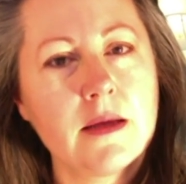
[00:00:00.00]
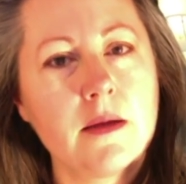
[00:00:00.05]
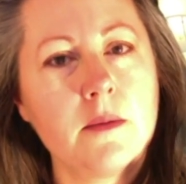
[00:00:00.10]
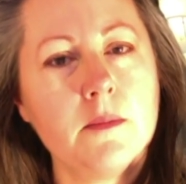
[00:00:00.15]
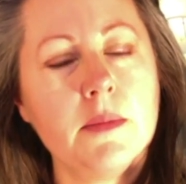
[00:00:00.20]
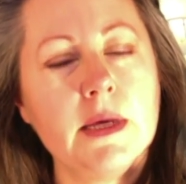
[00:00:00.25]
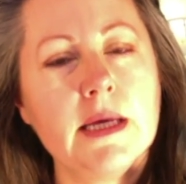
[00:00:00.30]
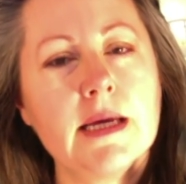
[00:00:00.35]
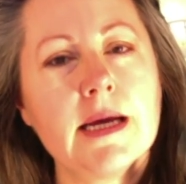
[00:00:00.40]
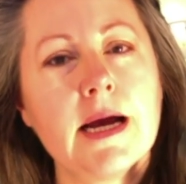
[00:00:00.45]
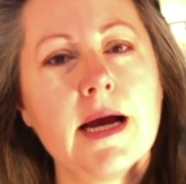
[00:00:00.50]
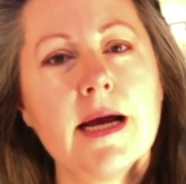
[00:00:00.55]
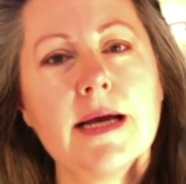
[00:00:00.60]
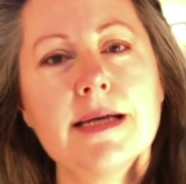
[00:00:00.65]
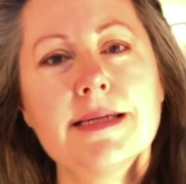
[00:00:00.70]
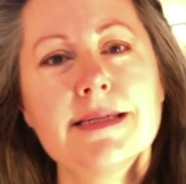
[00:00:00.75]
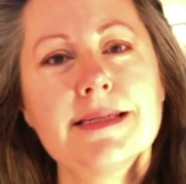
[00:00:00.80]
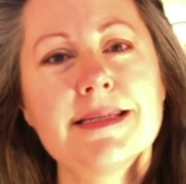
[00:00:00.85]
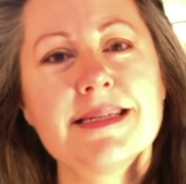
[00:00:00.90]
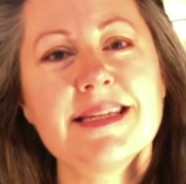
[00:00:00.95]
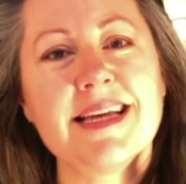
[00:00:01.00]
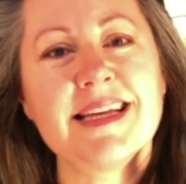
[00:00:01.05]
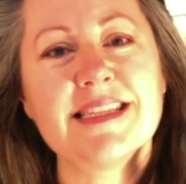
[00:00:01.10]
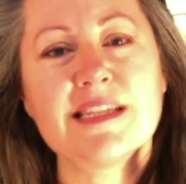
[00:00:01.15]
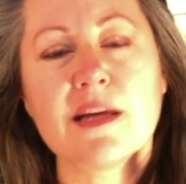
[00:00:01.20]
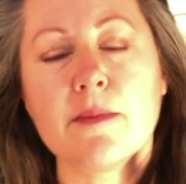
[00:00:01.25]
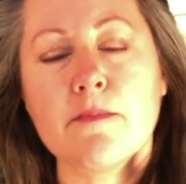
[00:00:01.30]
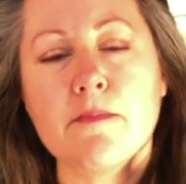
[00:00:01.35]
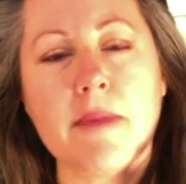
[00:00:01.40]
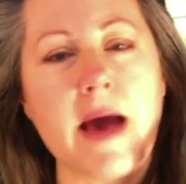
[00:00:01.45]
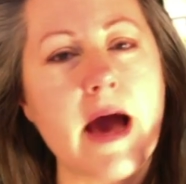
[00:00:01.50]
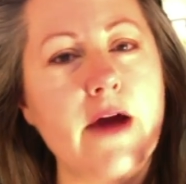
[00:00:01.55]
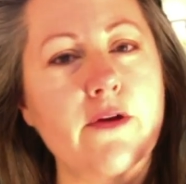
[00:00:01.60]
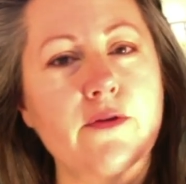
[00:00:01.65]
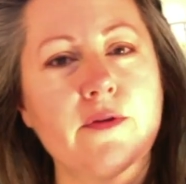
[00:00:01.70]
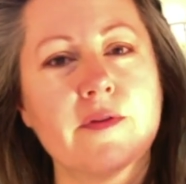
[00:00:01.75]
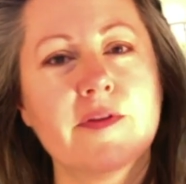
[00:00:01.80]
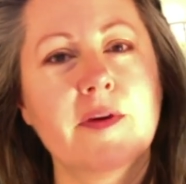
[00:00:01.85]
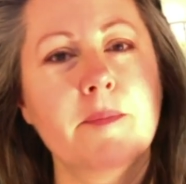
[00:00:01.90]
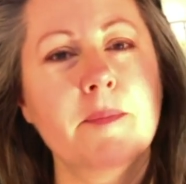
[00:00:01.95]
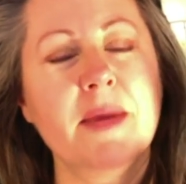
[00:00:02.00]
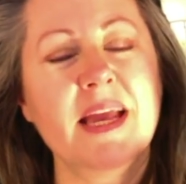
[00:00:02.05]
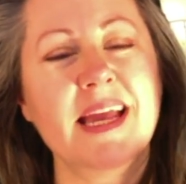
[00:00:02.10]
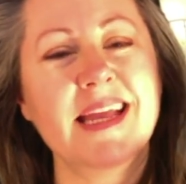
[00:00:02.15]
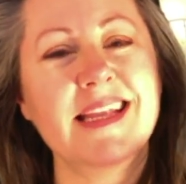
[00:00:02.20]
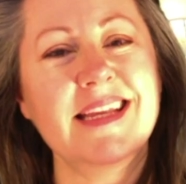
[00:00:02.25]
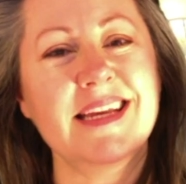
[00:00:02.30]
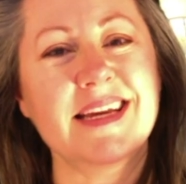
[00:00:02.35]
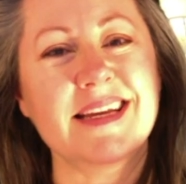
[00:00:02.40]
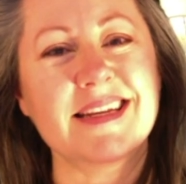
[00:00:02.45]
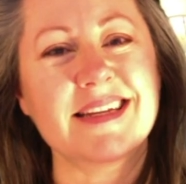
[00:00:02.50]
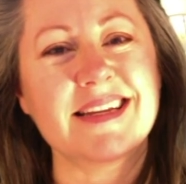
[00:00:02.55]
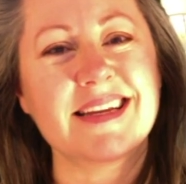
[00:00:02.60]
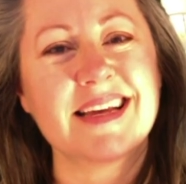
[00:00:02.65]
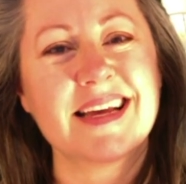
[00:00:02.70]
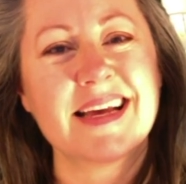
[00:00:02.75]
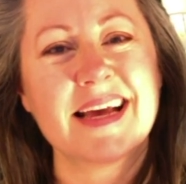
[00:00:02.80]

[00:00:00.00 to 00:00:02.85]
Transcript: Because it's a matter of opinion